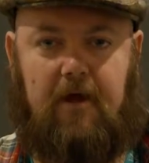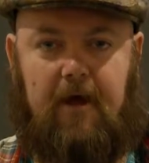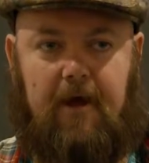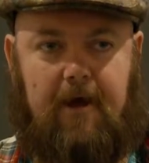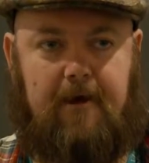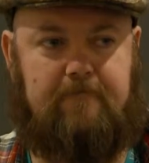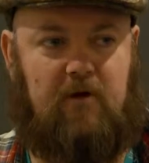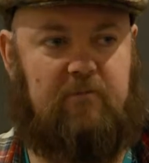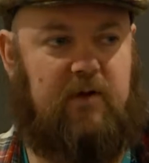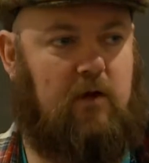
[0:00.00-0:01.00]

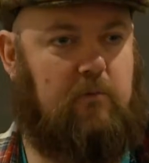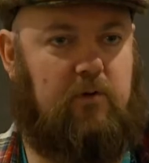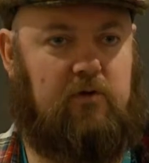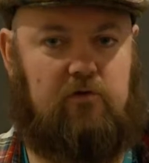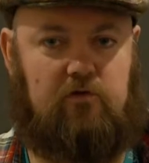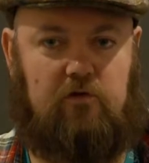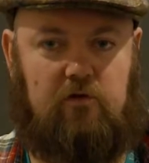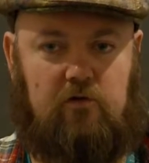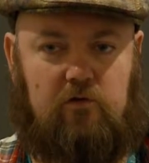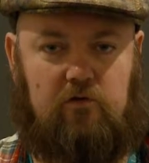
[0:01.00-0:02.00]
I've been open
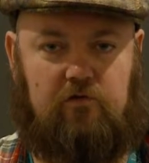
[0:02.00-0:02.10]
to